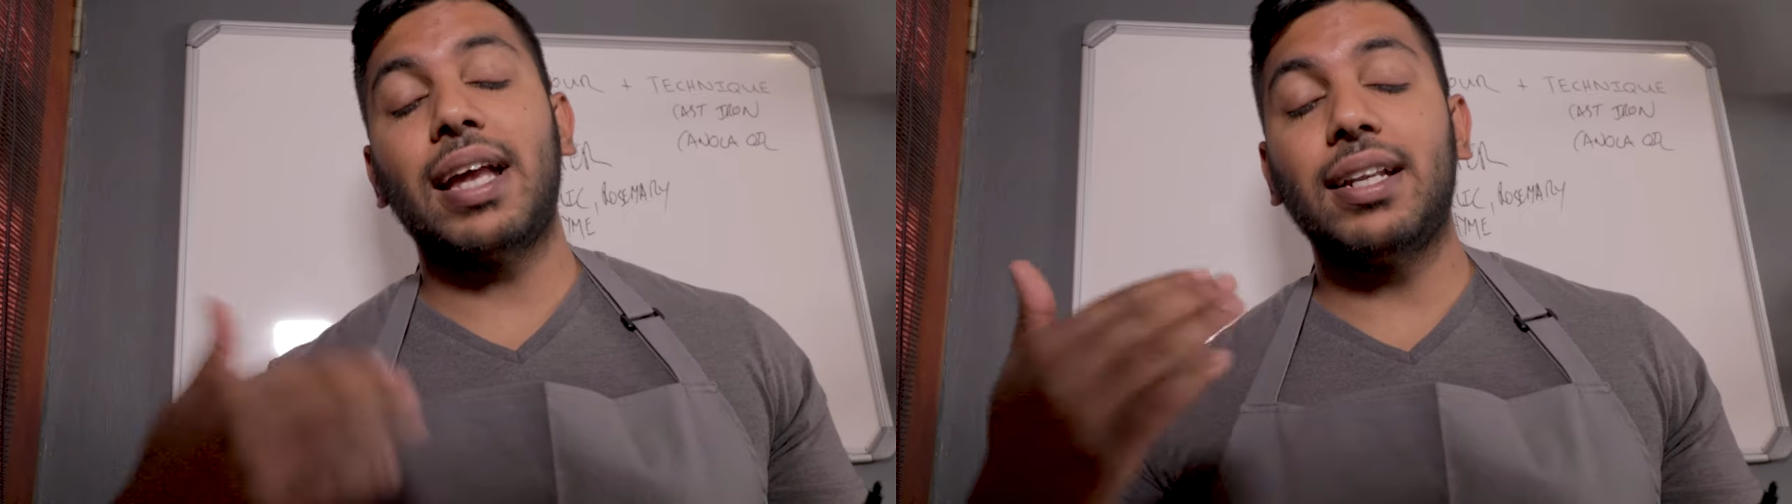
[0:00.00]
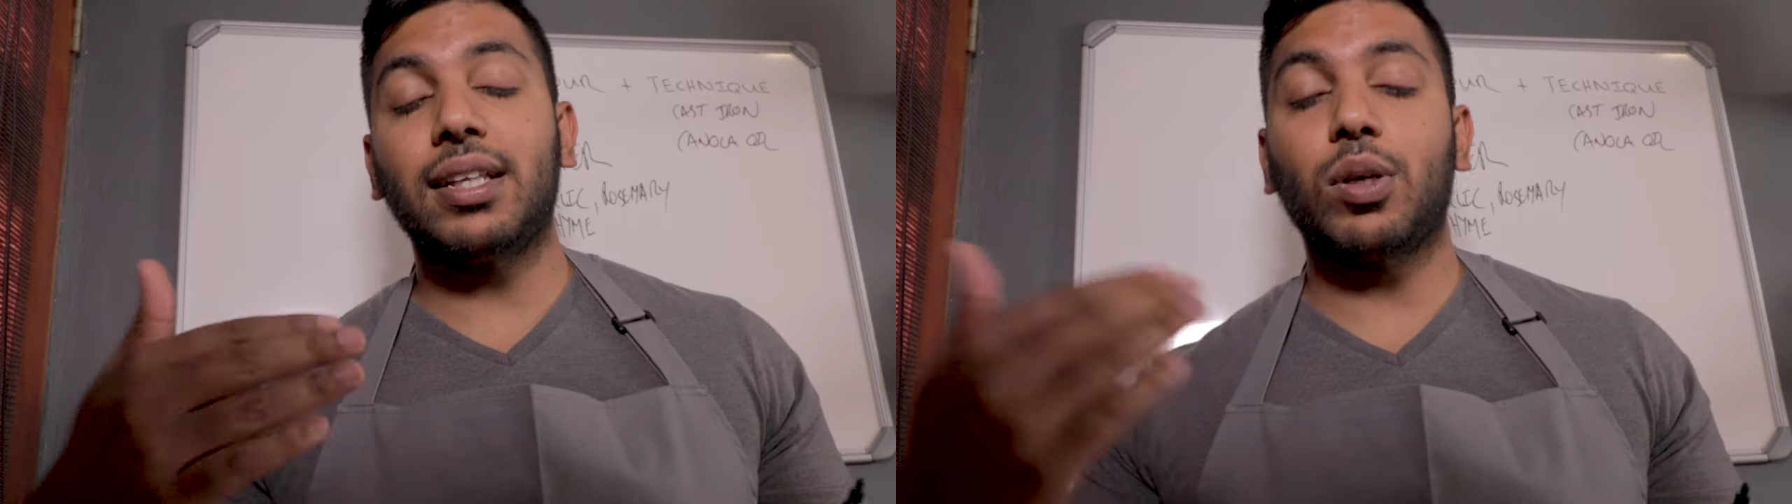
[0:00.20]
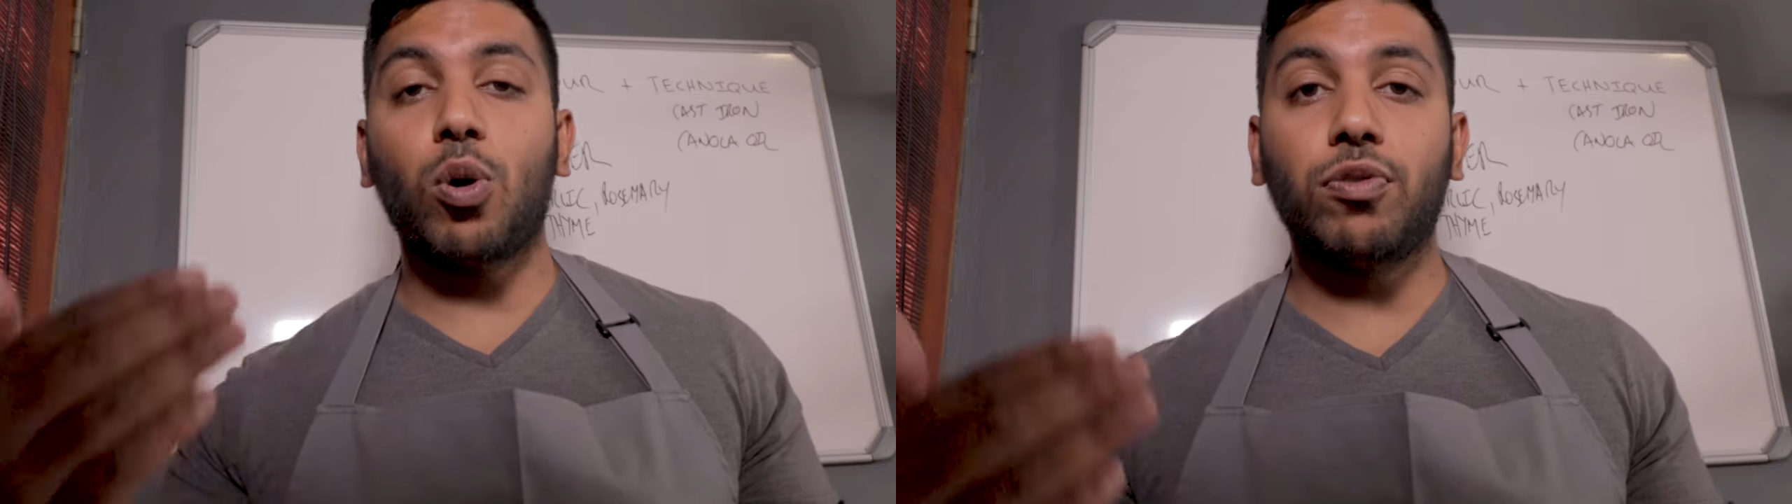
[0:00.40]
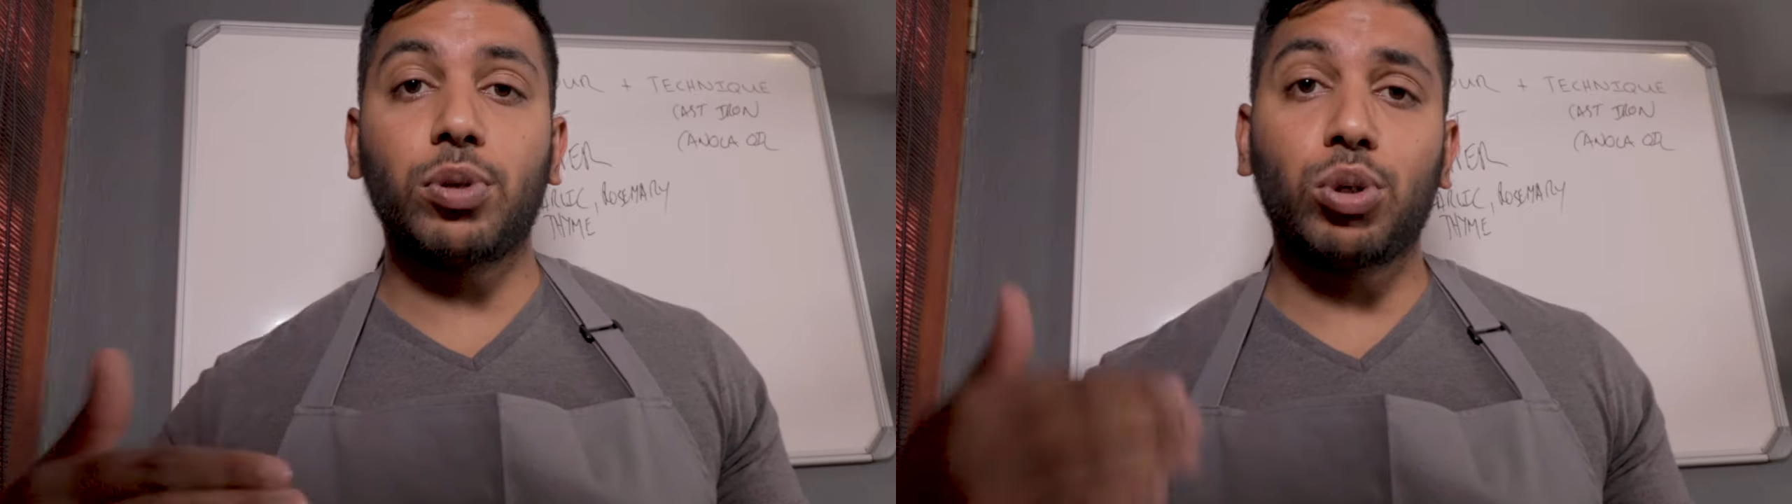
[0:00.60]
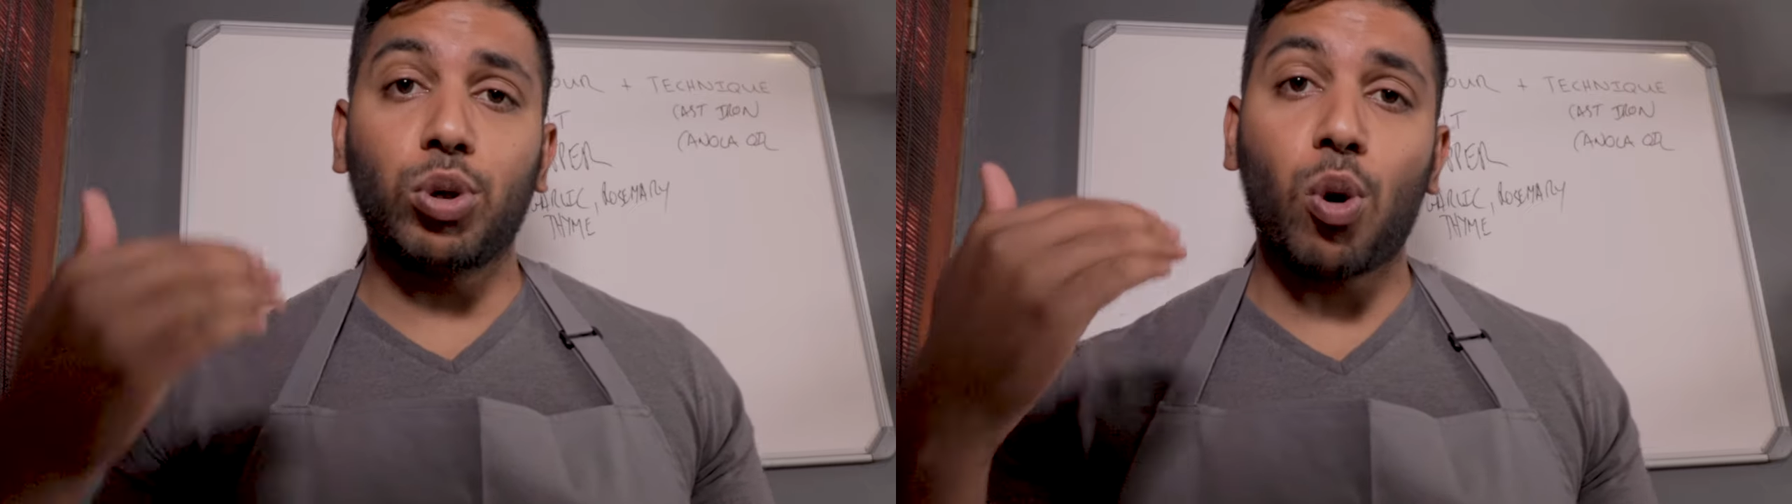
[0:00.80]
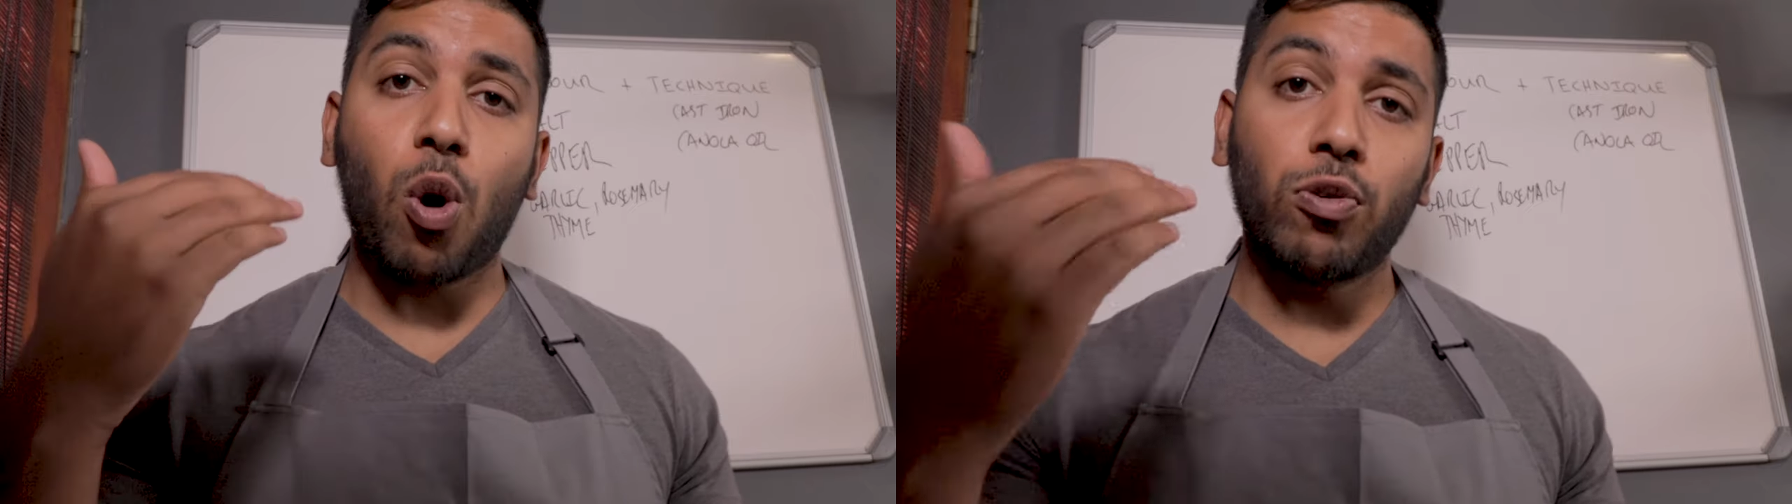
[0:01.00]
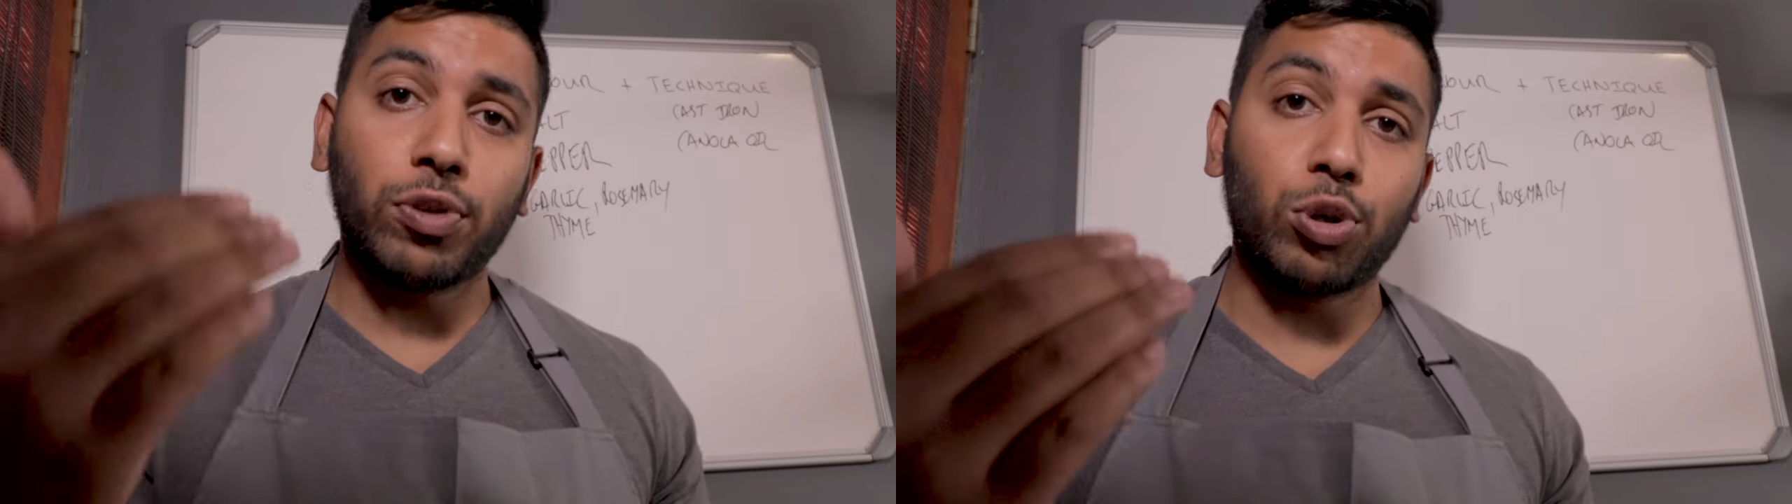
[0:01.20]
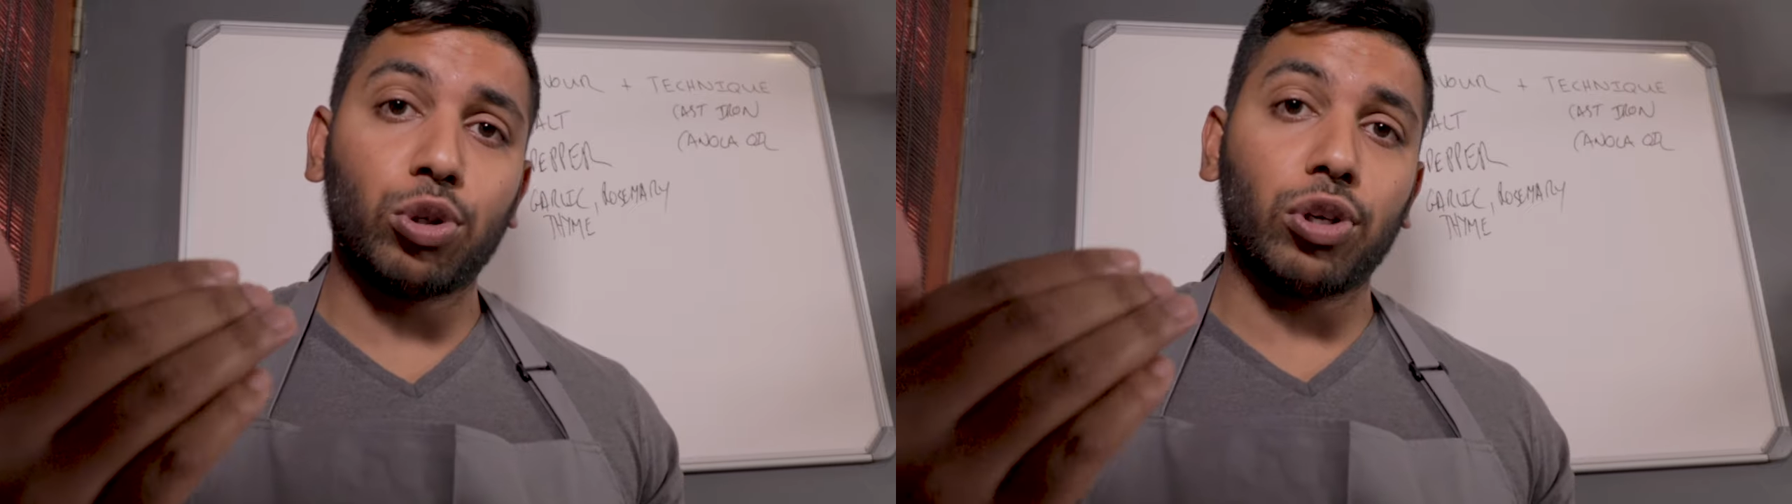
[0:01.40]
Anything overcook,
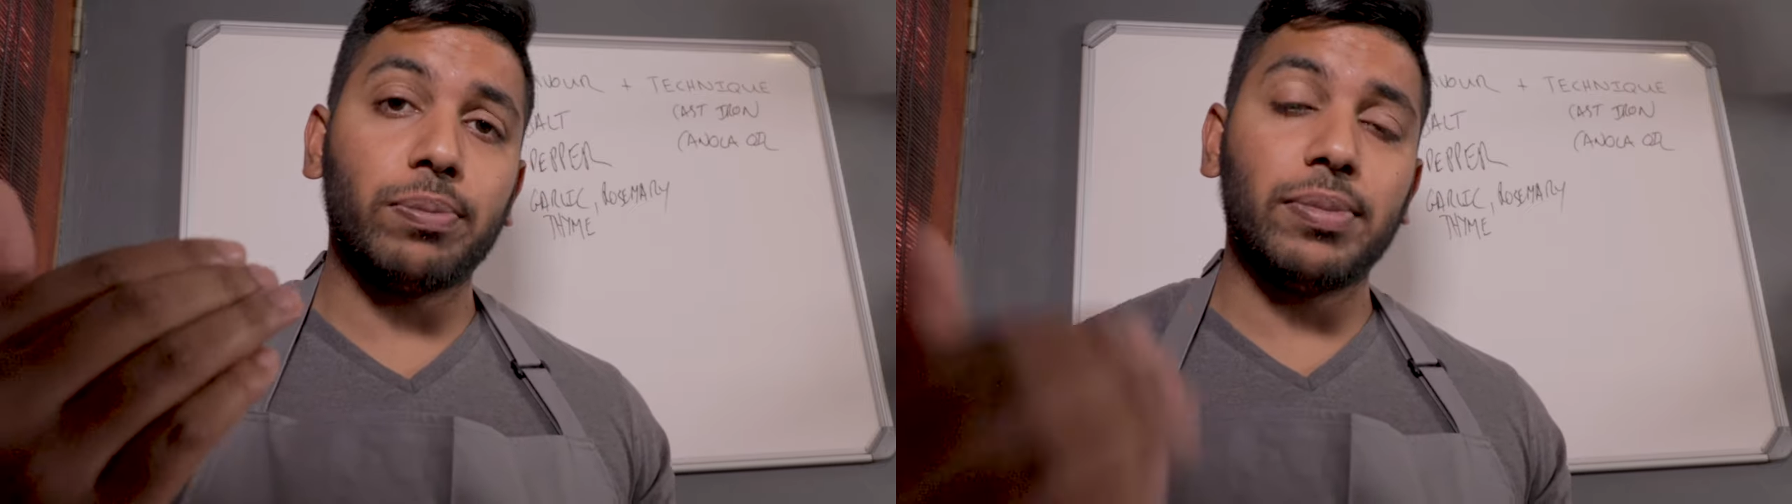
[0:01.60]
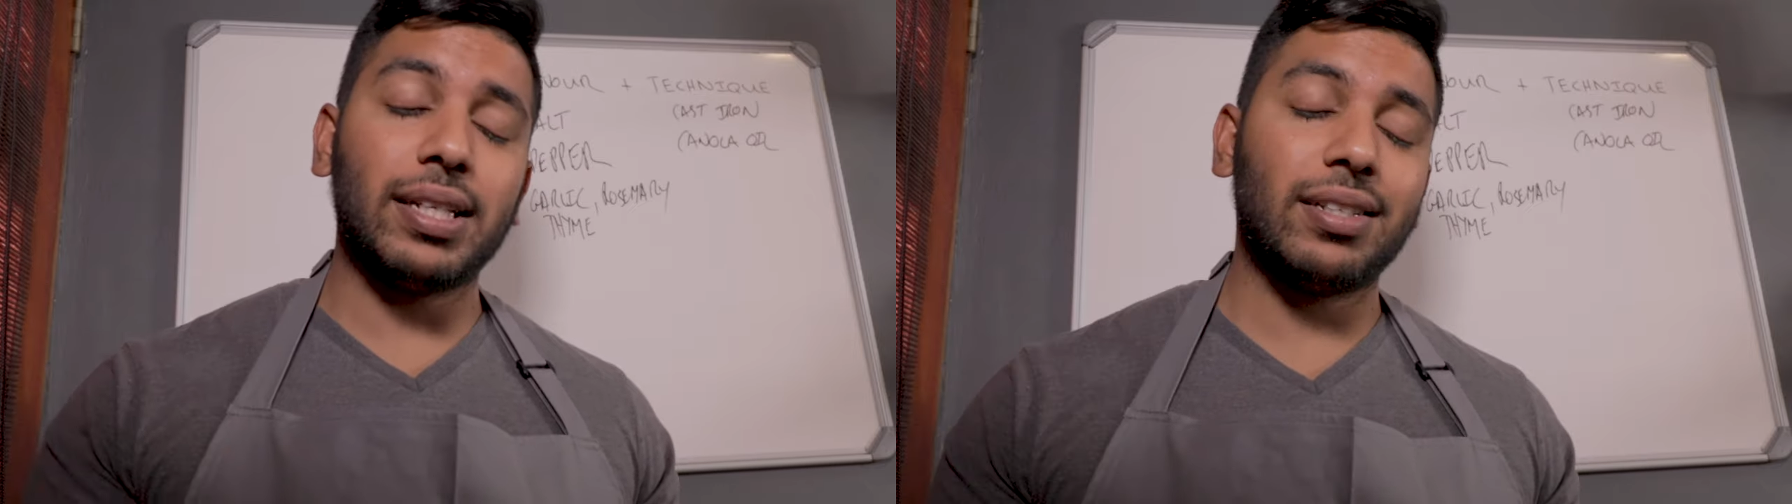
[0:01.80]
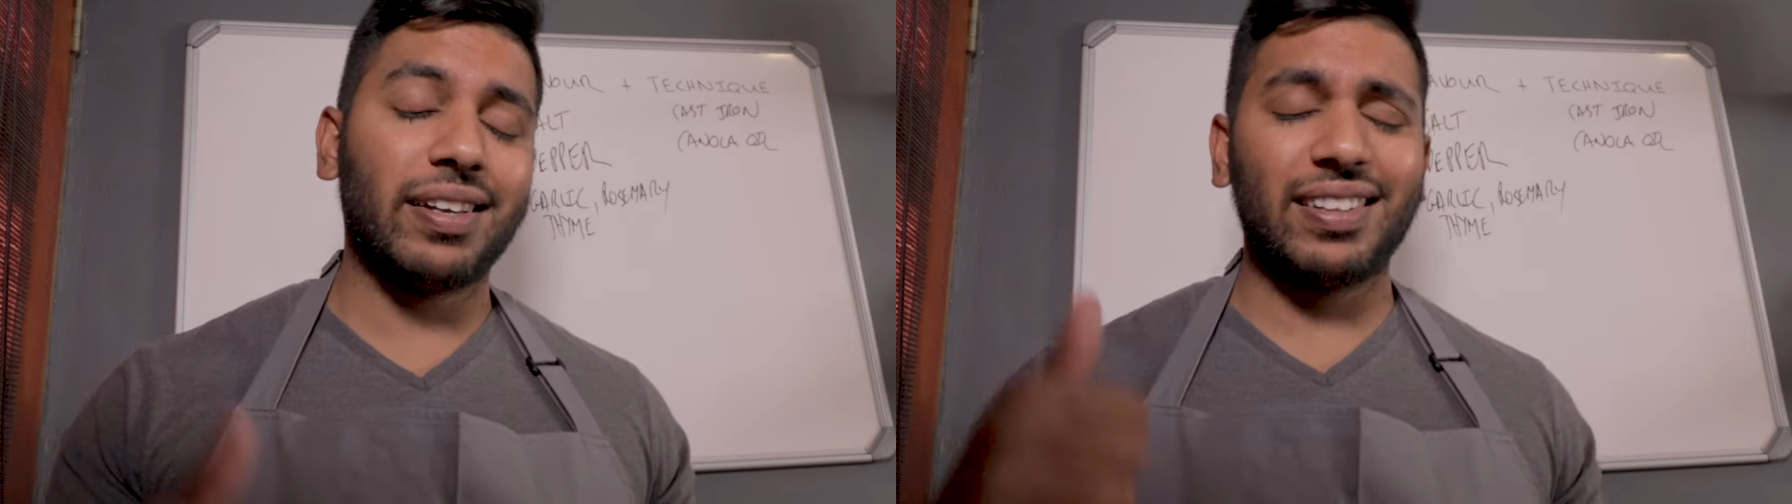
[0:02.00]
overcook your meat,